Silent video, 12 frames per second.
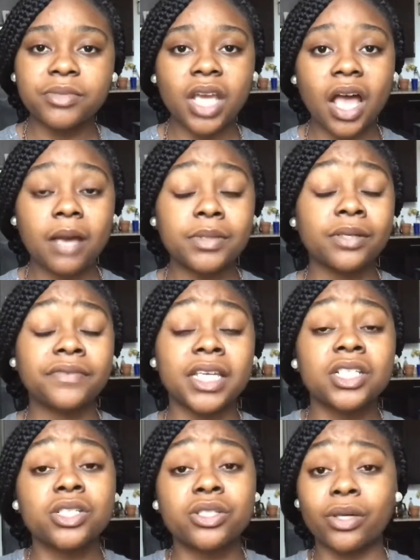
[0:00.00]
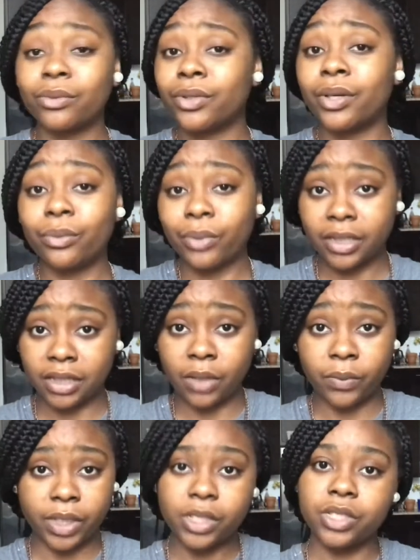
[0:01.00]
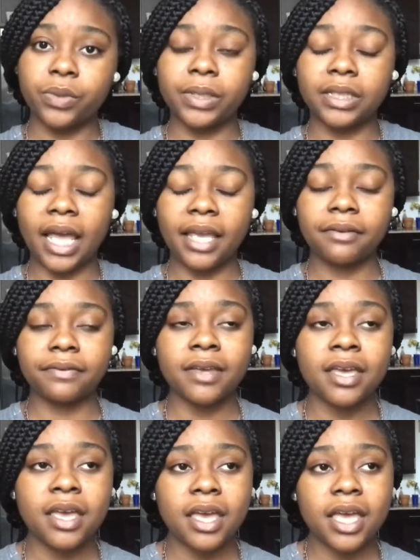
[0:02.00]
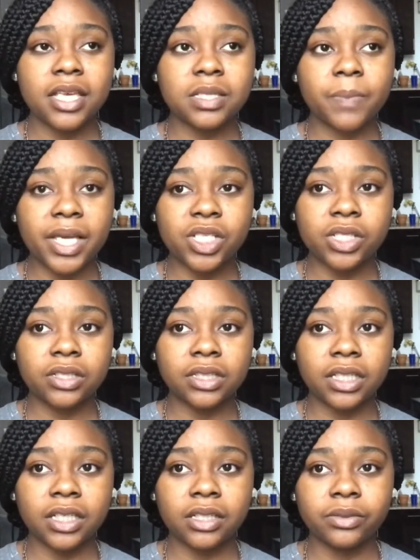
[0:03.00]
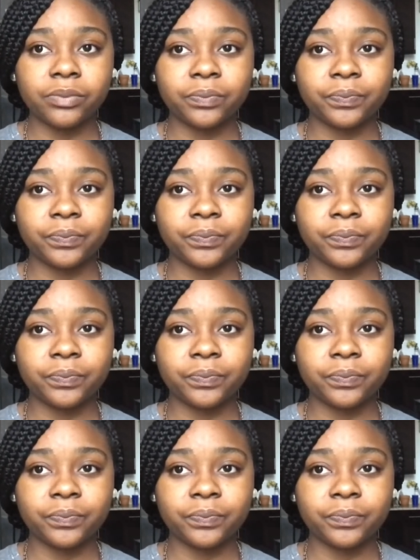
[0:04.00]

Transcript: jobs or if they just don't know what they want to do in life, especially.